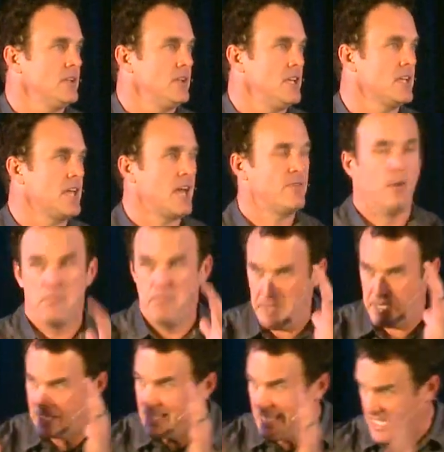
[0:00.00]
he gave a
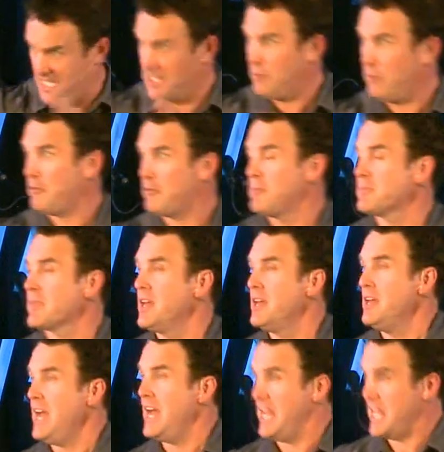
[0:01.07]
big give,
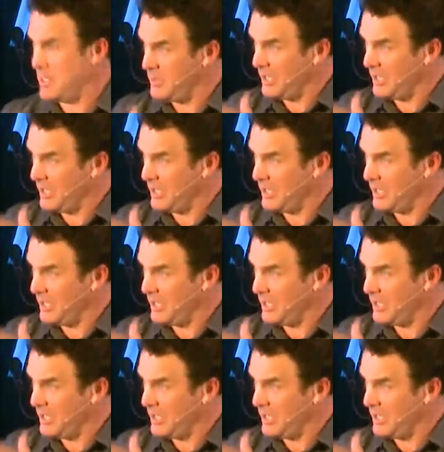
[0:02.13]
and he